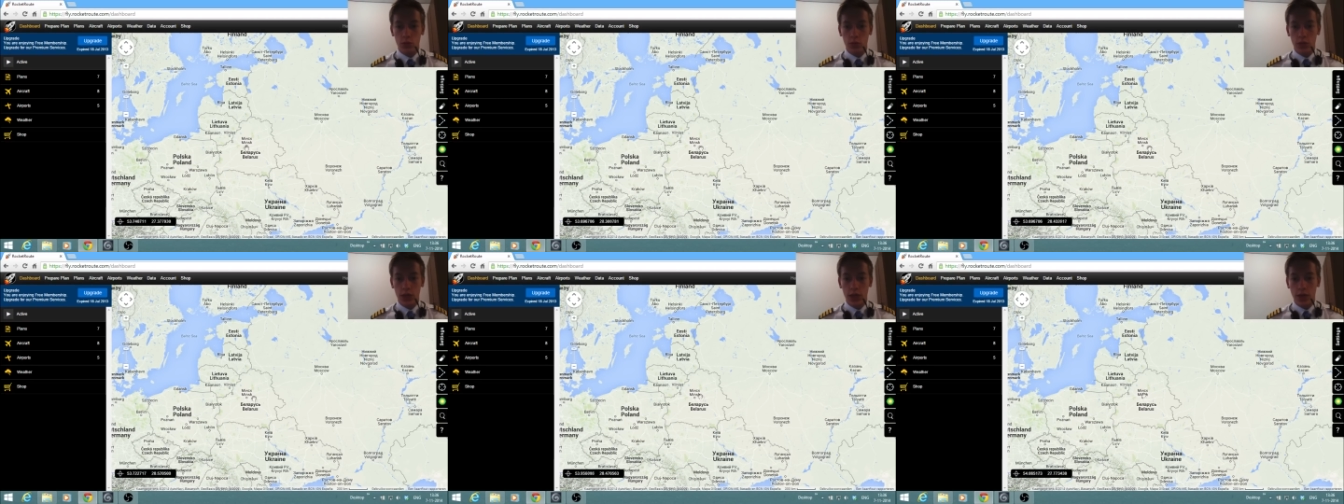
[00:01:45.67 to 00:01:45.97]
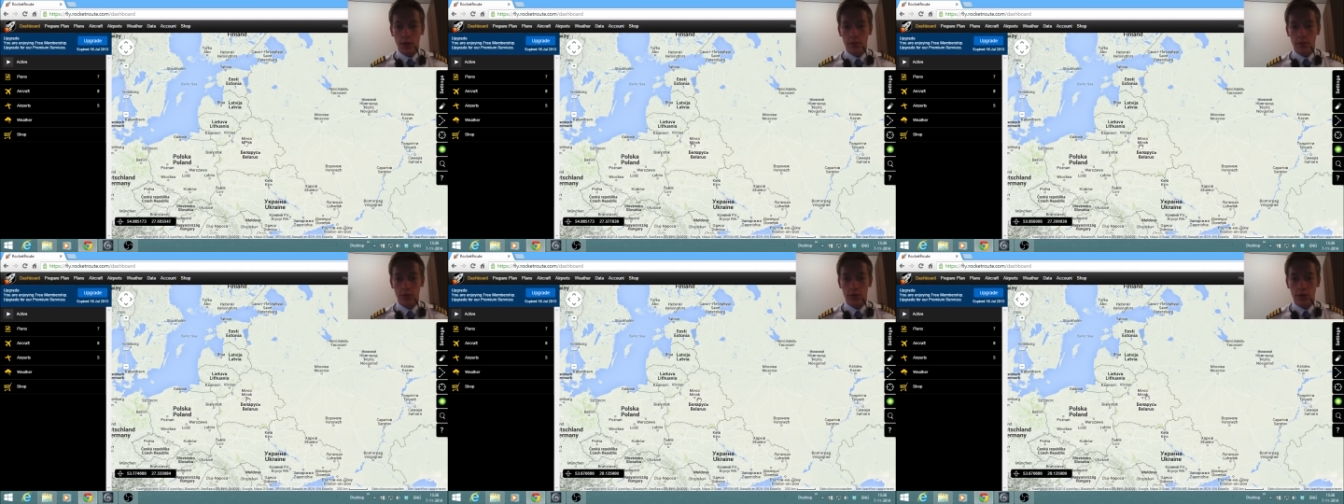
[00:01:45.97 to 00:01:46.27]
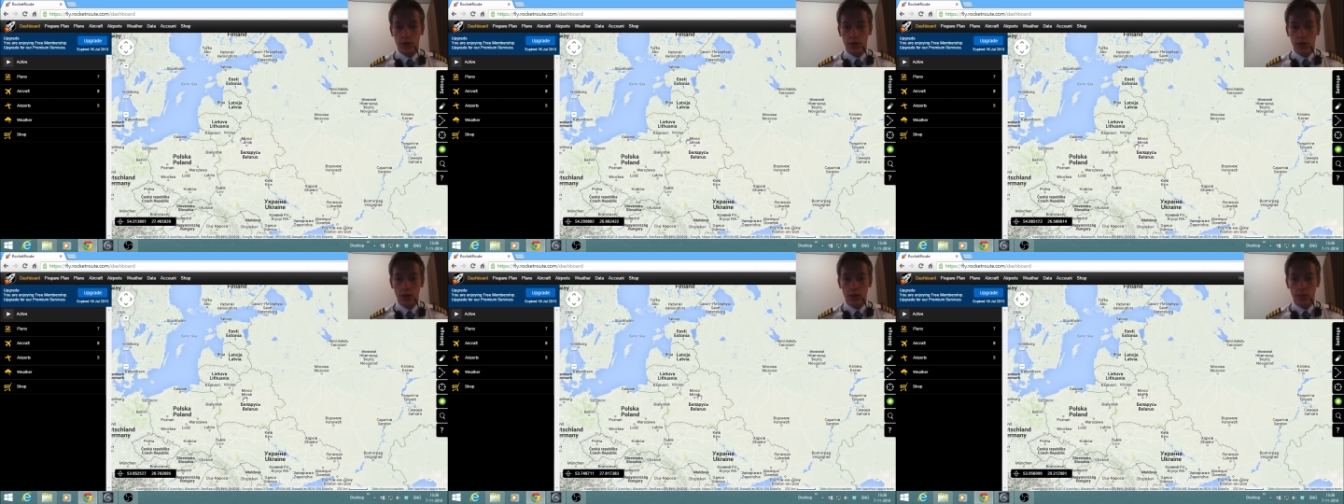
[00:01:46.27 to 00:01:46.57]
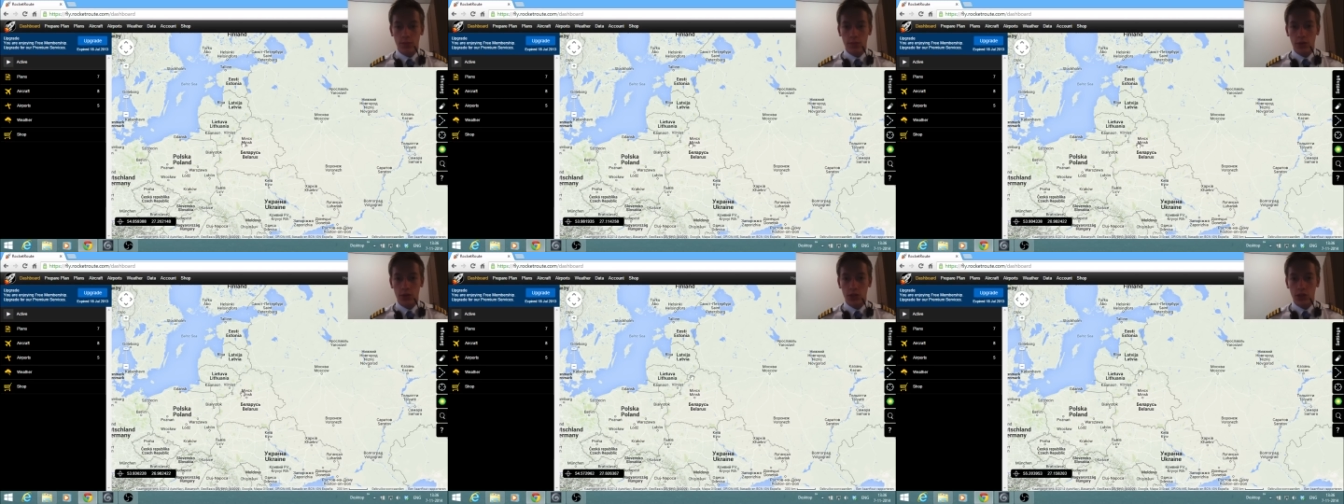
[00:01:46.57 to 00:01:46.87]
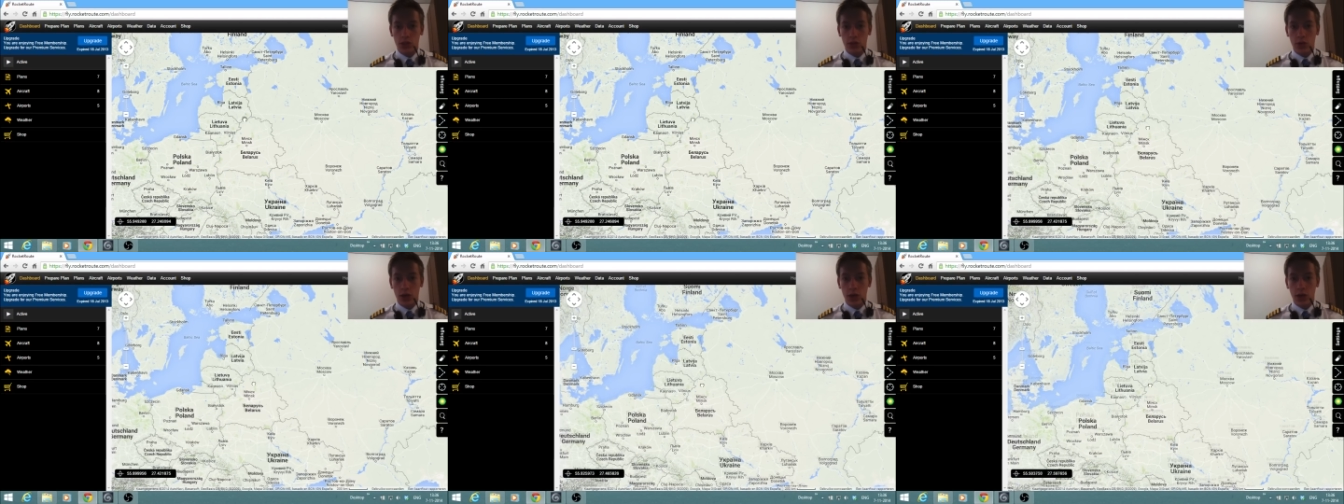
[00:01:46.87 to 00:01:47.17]
we have
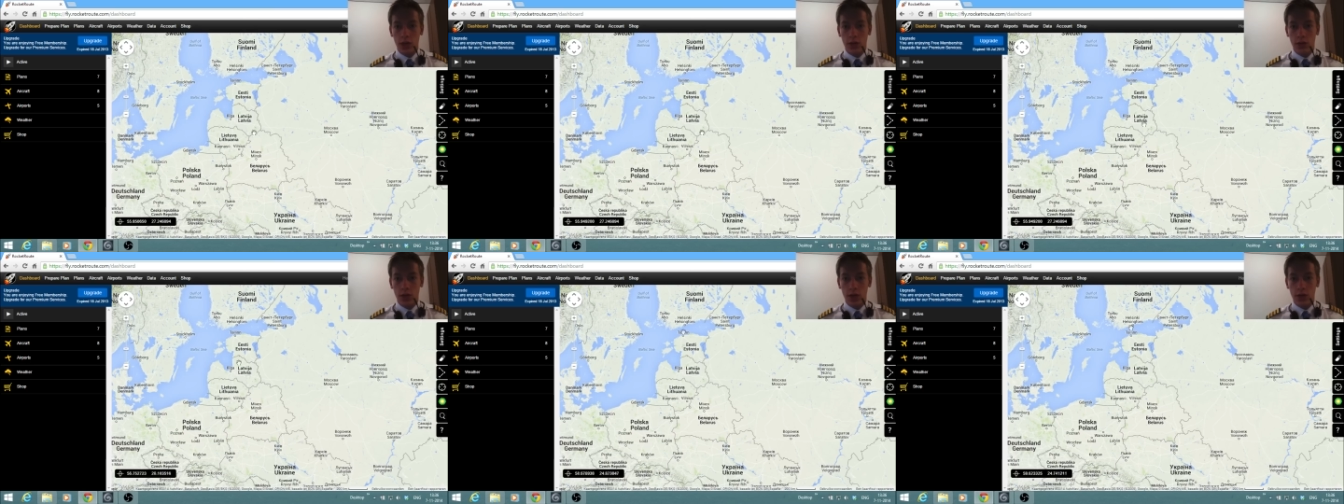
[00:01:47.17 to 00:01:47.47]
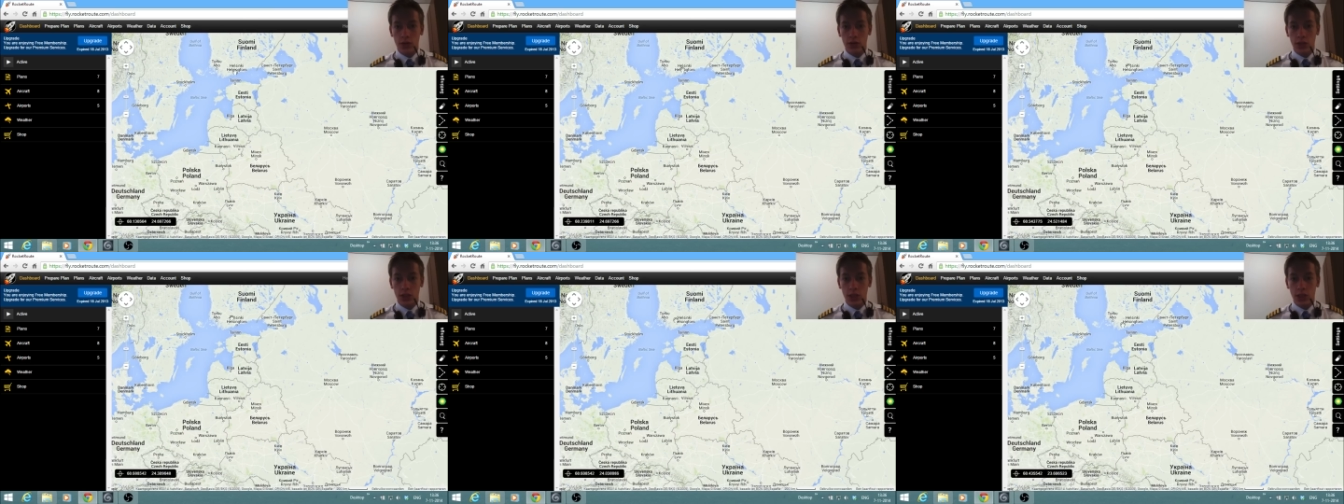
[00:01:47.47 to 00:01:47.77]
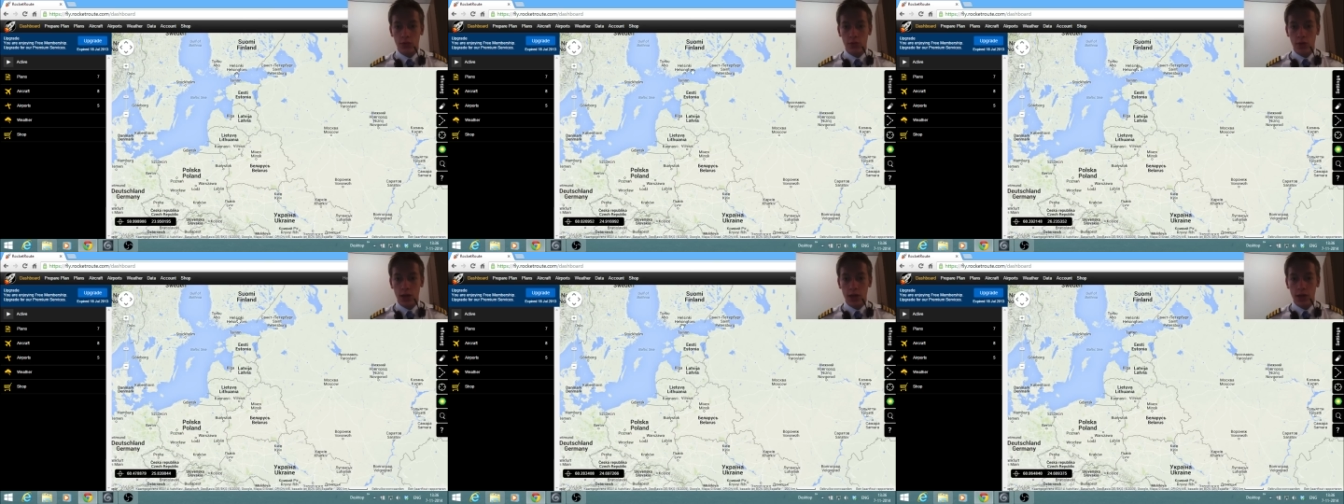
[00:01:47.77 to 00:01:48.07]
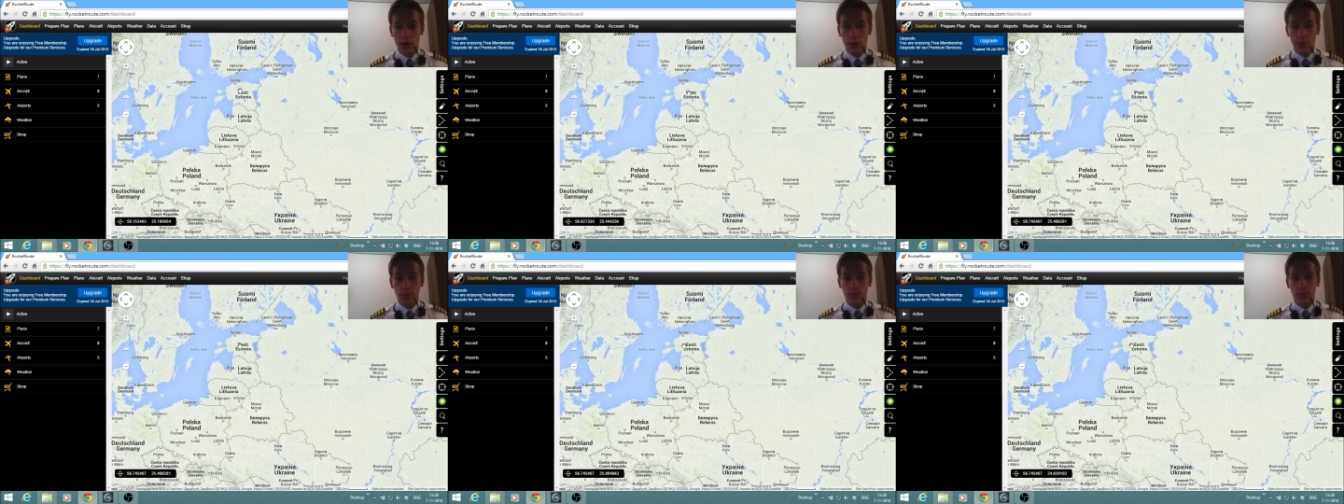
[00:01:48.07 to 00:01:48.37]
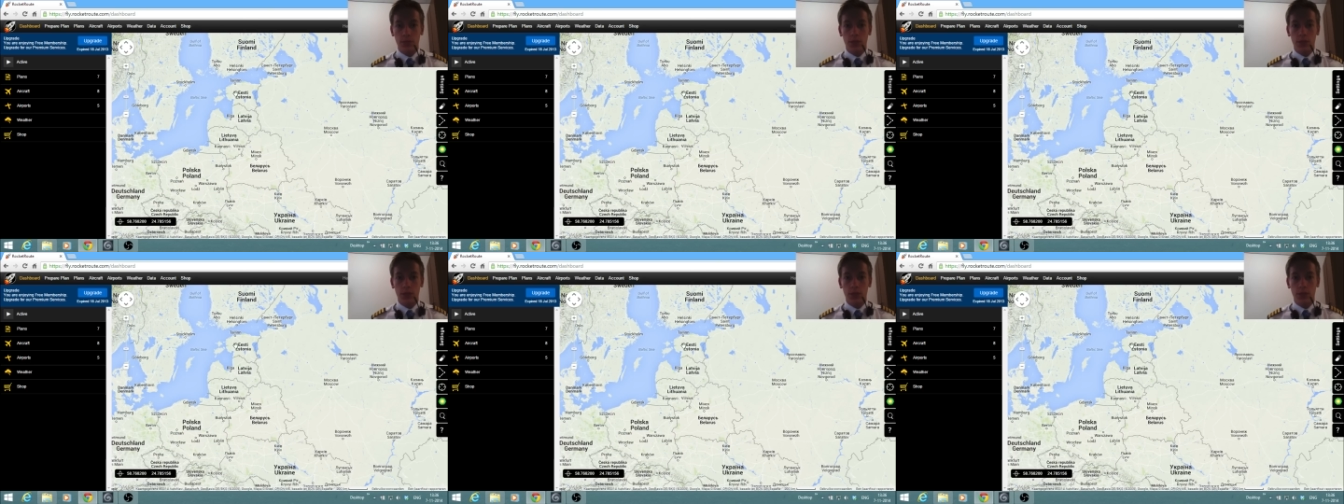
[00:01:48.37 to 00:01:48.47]
Minsk right here and Helsinki right here.